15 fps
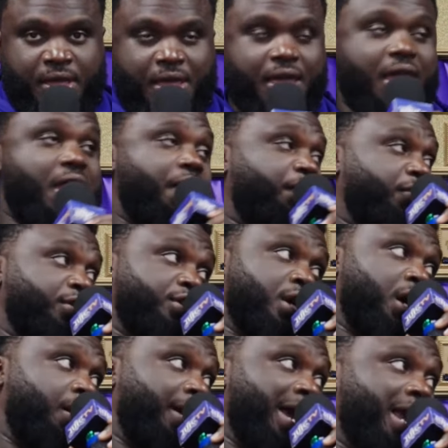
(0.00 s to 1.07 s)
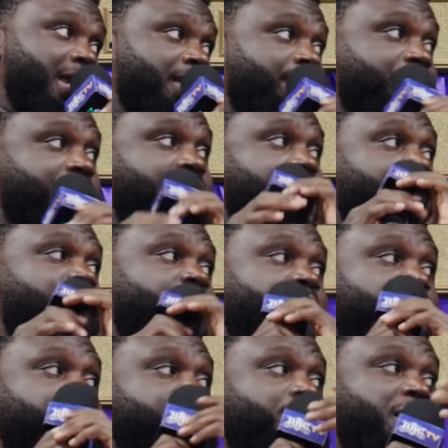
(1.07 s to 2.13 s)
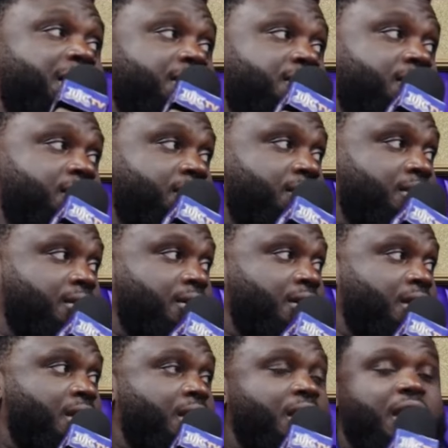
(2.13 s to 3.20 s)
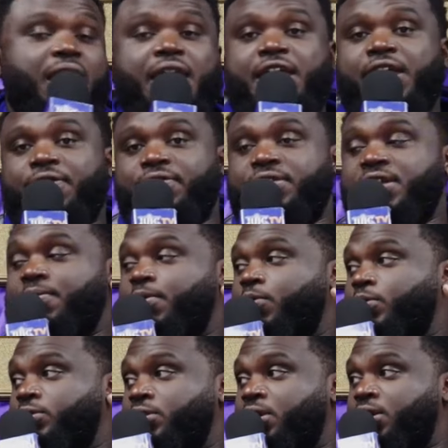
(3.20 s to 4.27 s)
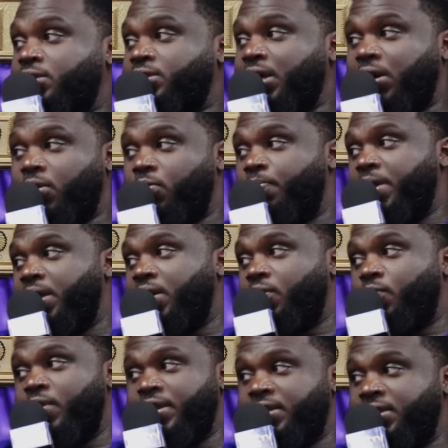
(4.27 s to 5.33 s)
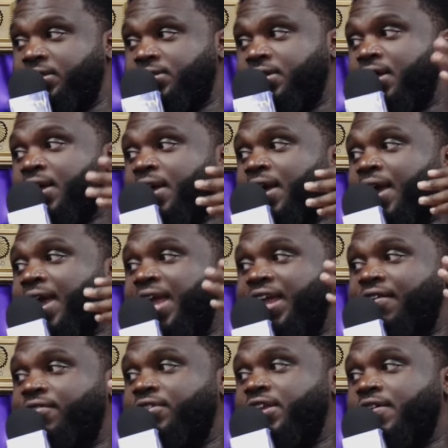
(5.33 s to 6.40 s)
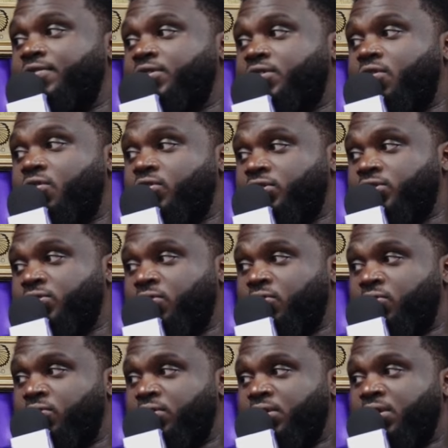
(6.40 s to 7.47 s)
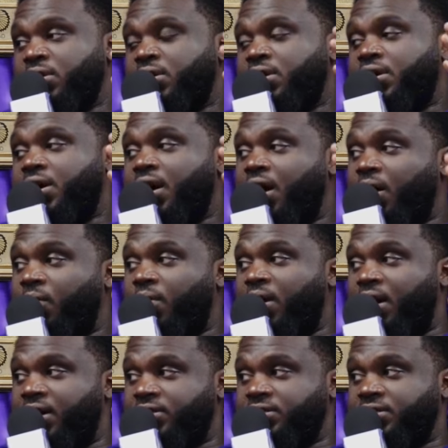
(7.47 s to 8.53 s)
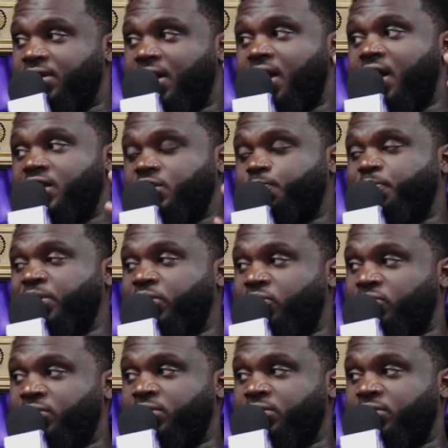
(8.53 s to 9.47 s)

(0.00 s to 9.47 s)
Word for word: every job. I ain't give a damn if it was Macy's. I ain't give a damn if it was uh, Taco Bell, Wendy's. Right, a car I ain't give a damn it was a corner store. Right. Car wash, hospital.